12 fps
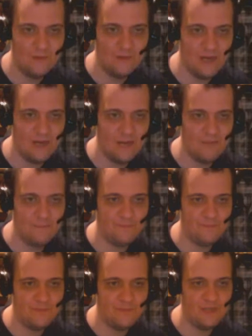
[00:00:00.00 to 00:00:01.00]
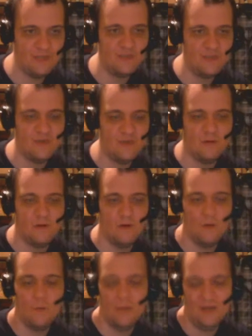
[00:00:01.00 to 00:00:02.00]
I didn't even
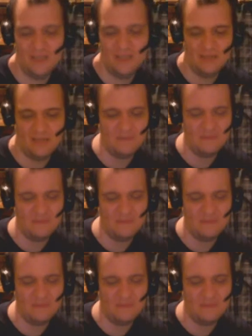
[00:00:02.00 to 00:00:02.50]
open it yet.